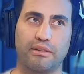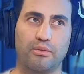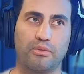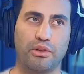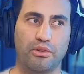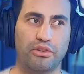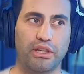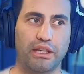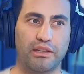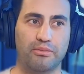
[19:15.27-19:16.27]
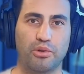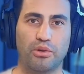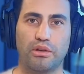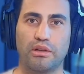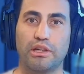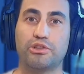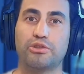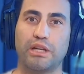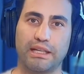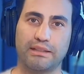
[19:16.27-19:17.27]
what you're saying is more
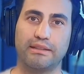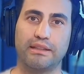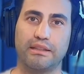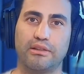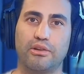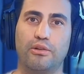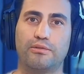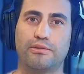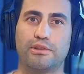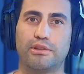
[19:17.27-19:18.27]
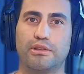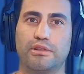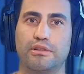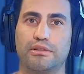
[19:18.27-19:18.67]
attracting over